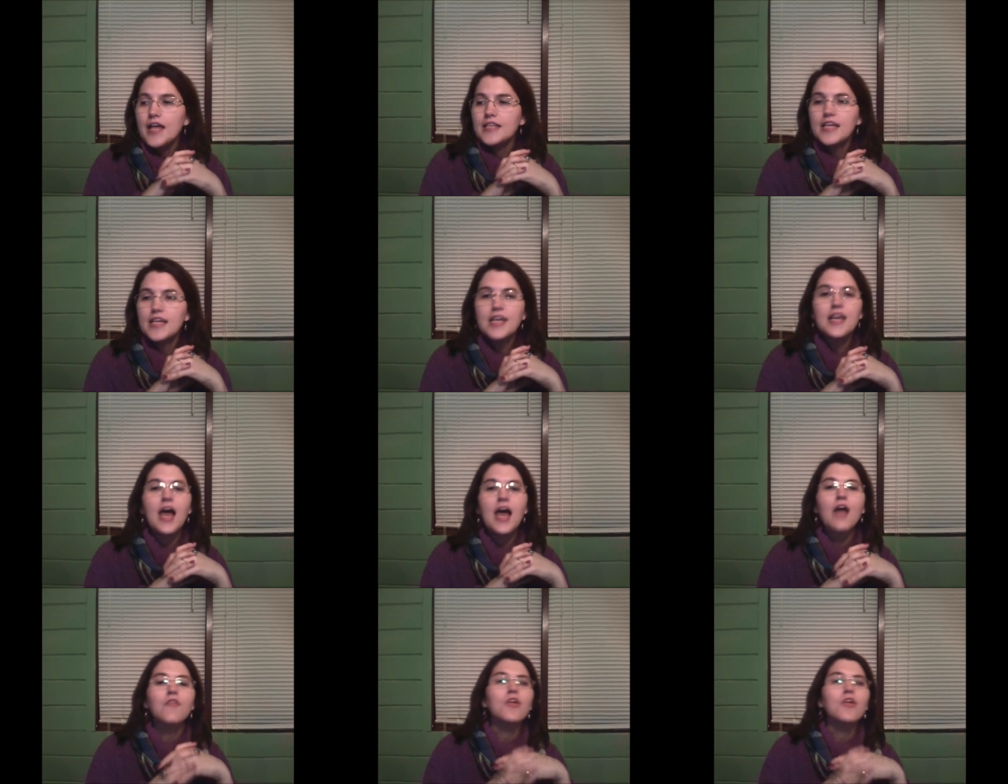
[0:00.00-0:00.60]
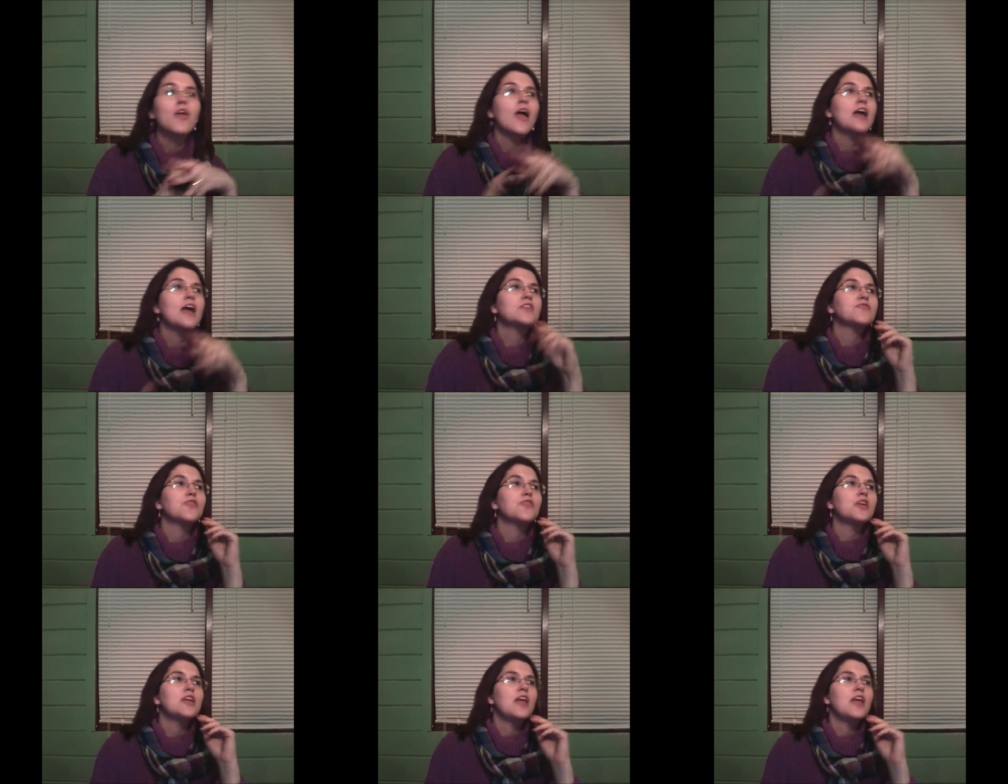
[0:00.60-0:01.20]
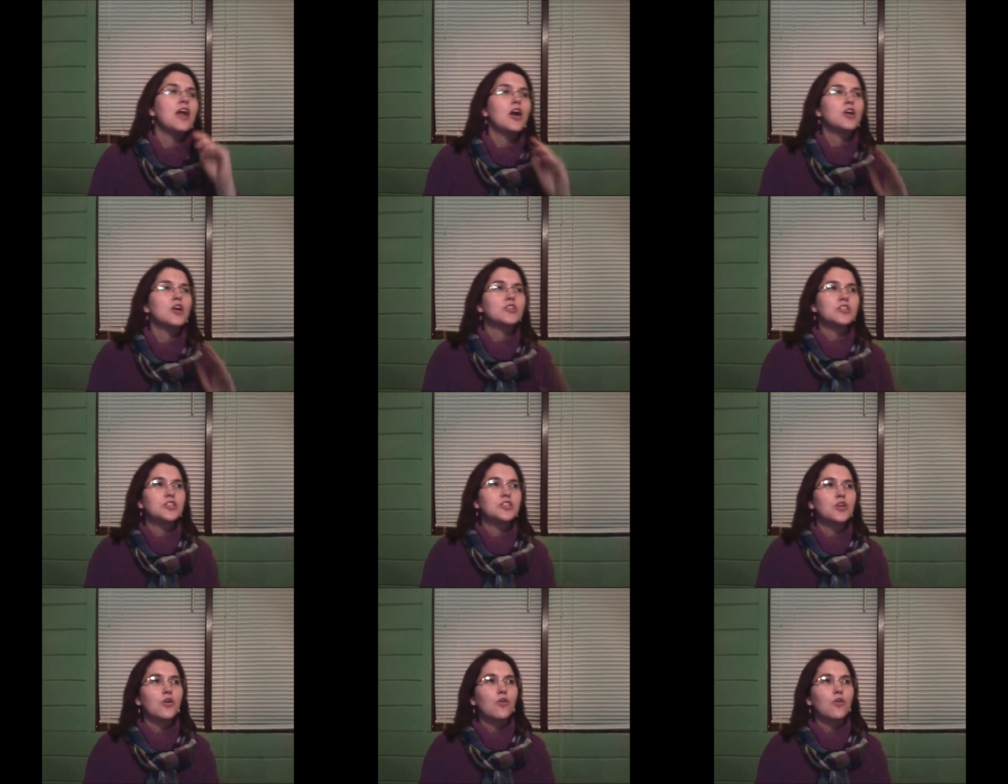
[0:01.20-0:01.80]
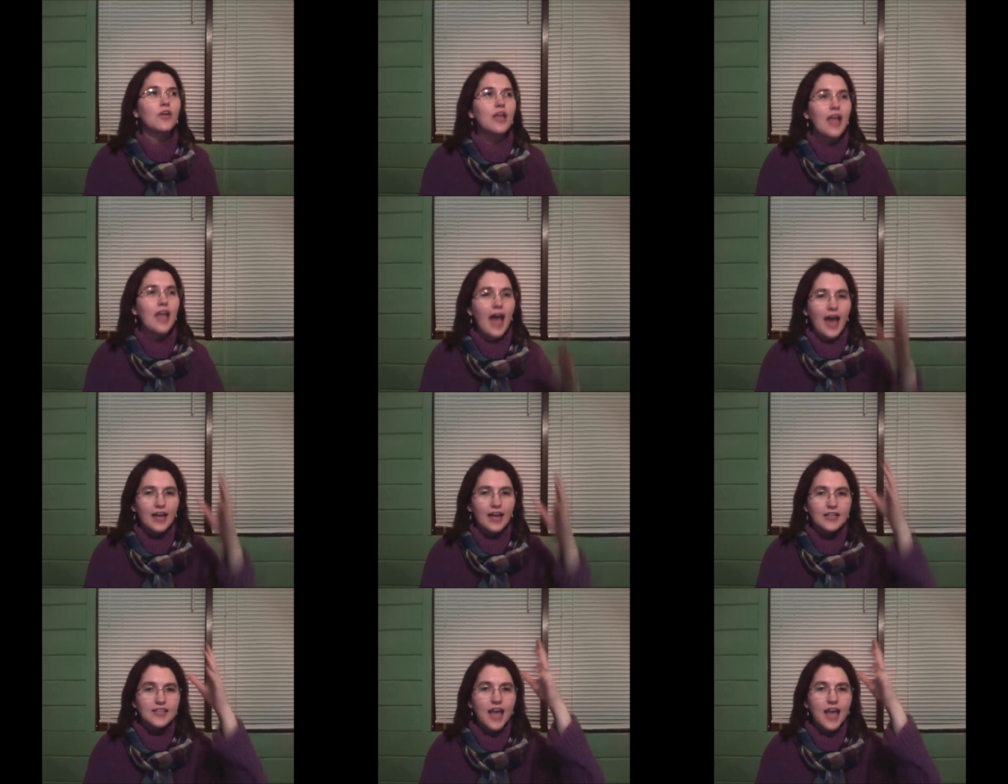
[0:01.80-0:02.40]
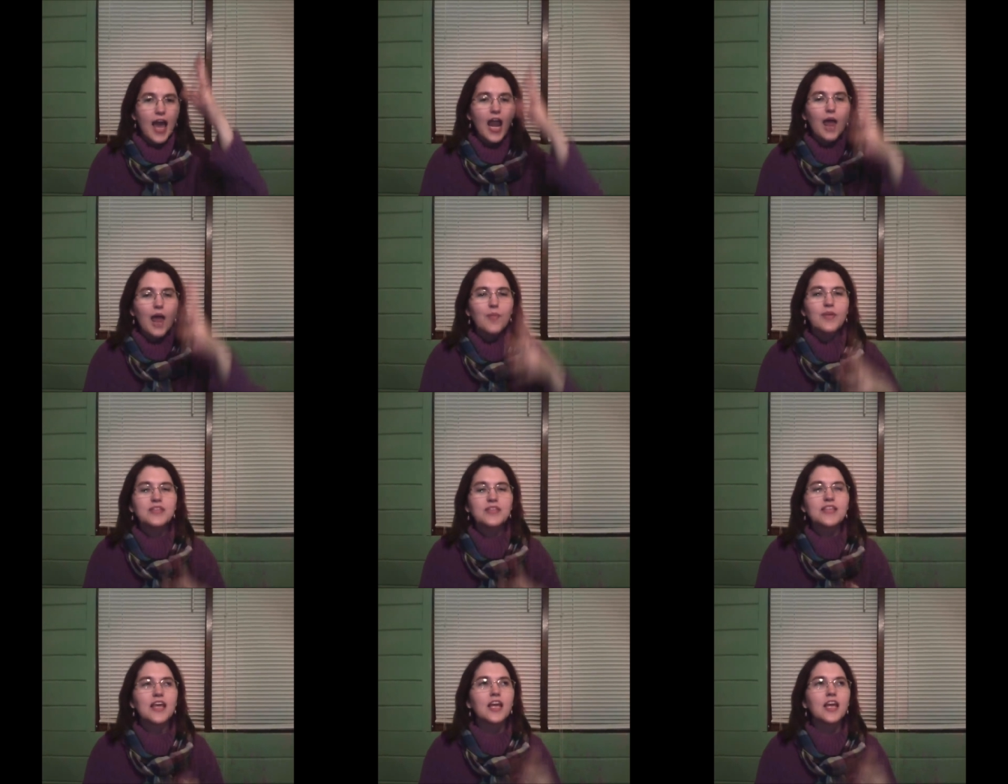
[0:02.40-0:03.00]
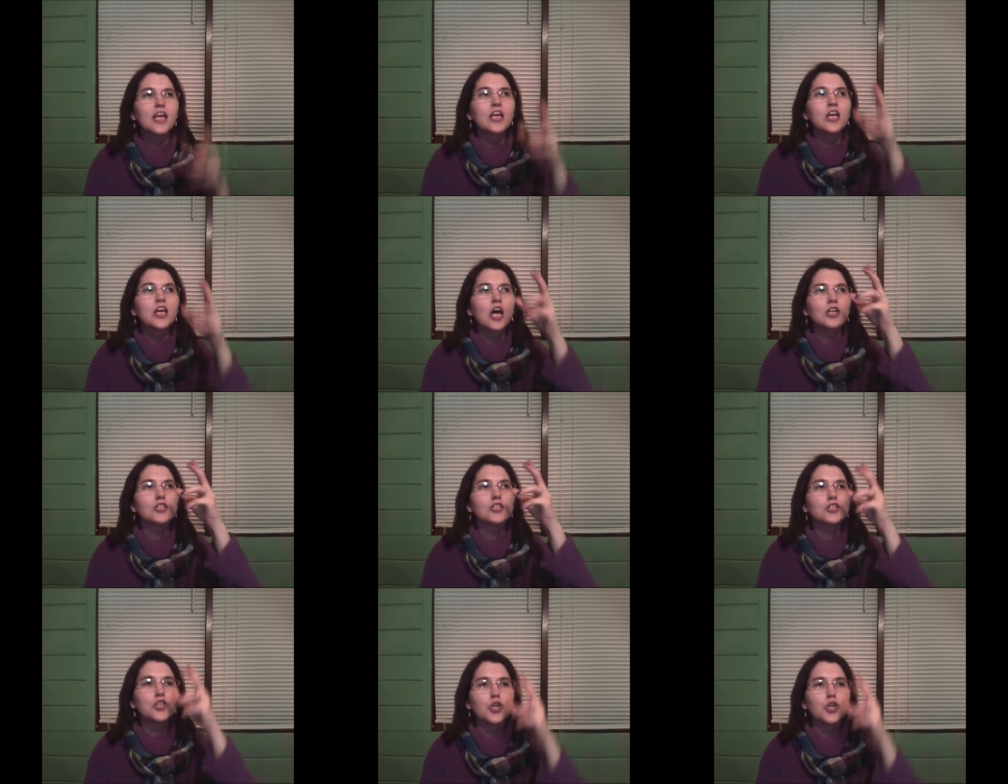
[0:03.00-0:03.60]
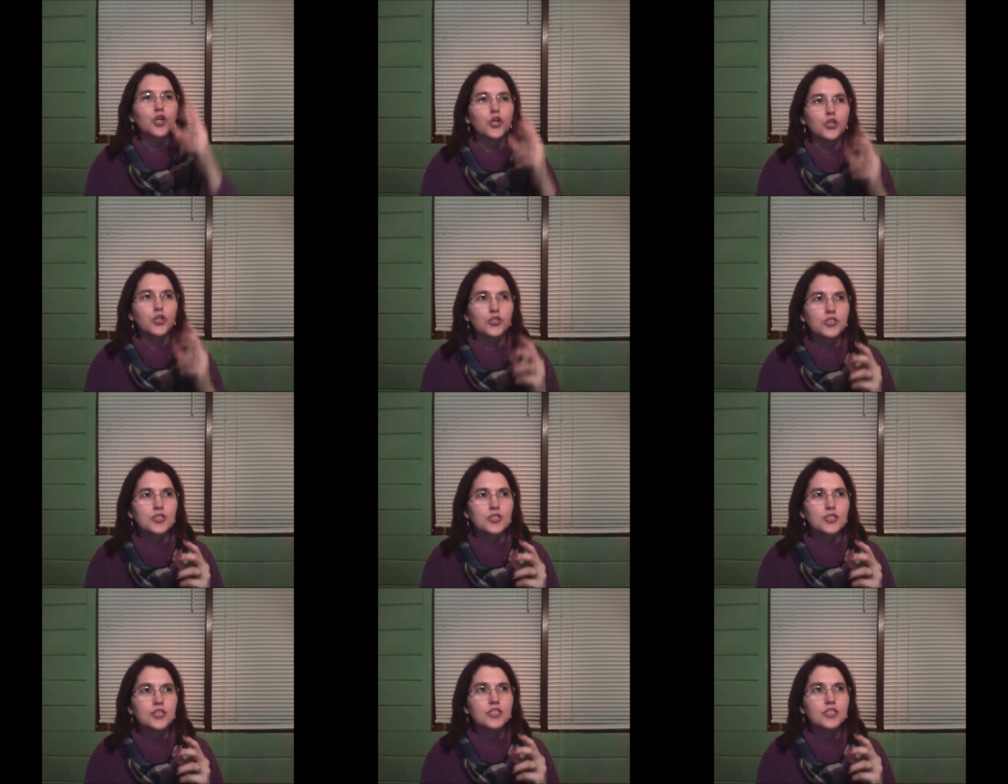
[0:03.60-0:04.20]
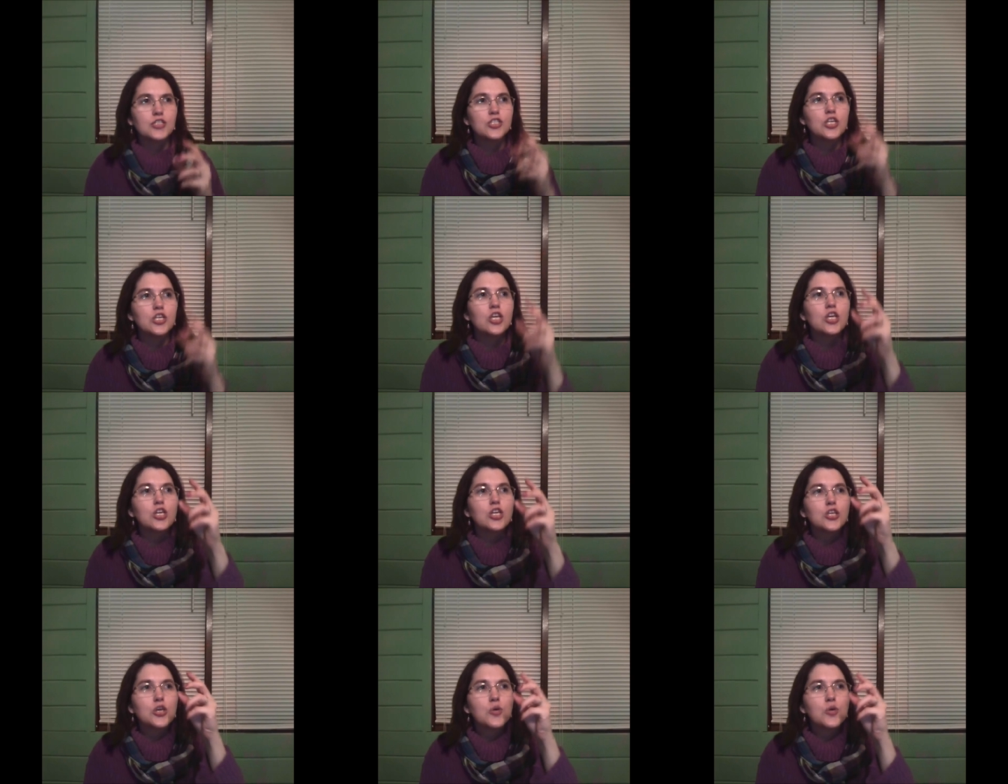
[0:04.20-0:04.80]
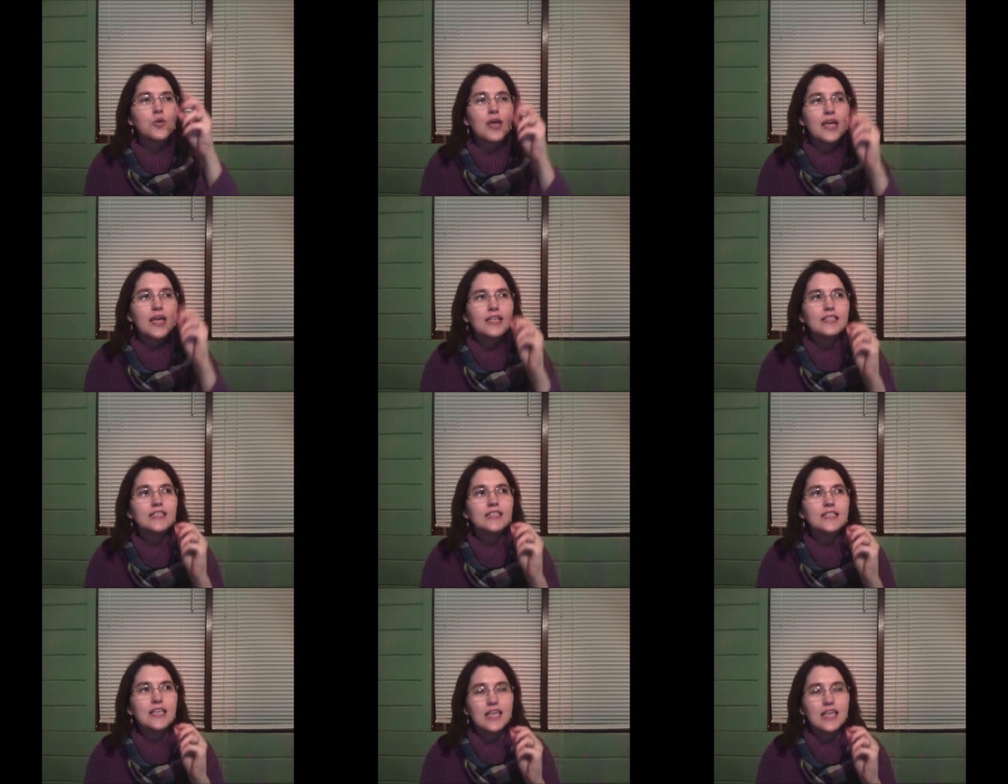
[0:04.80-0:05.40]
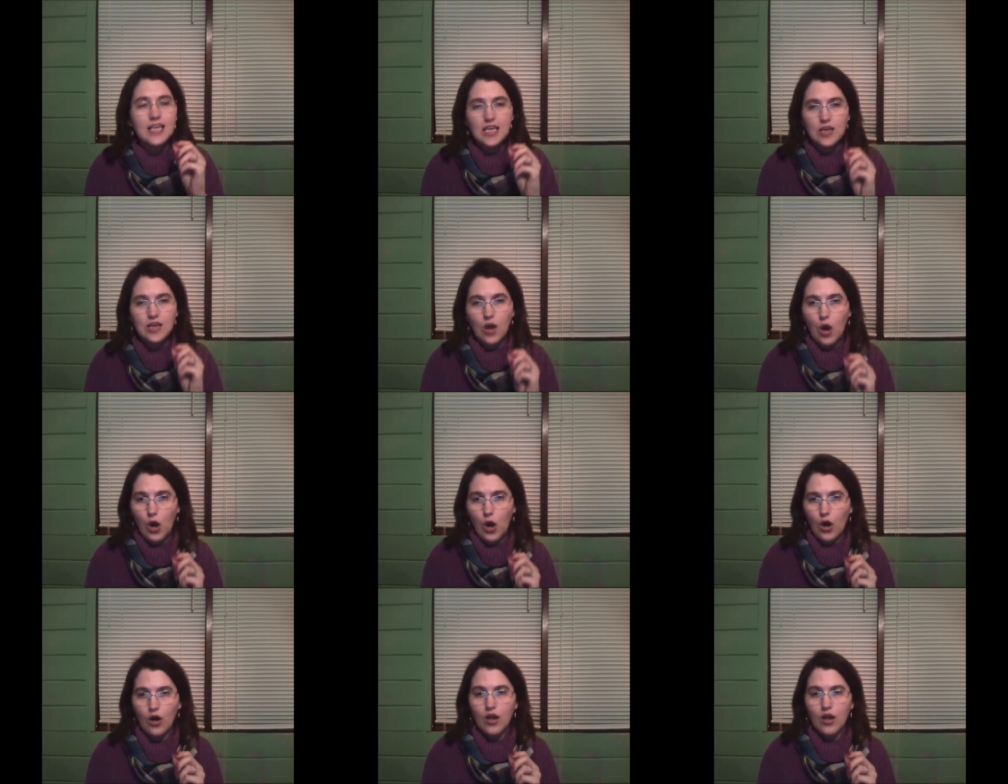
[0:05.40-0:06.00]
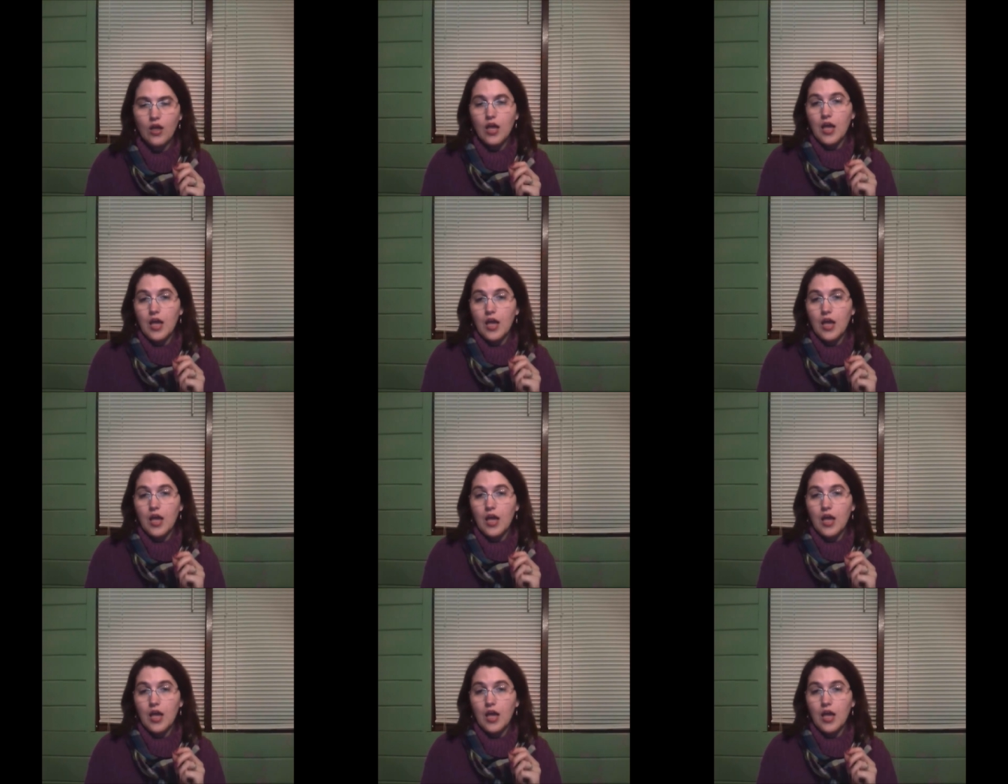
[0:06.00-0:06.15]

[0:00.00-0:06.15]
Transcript: Did not realize for years until he had a sign out that said Gunters, G U N T E R.